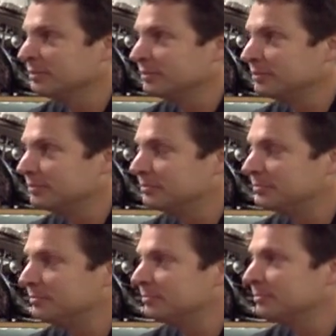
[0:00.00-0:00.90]

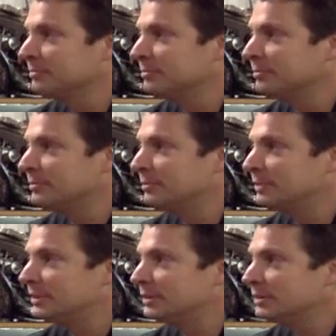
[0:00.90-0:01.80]

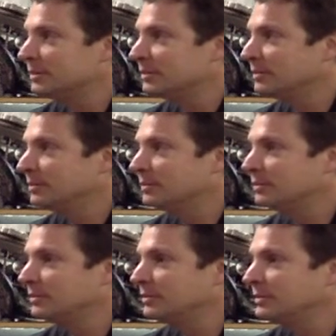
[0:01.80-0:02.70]

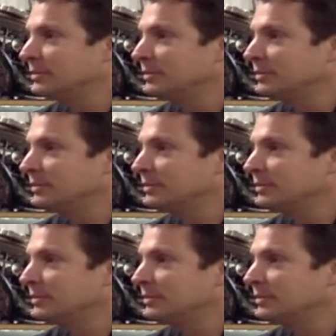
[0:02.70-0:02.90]
The person shown says nothing.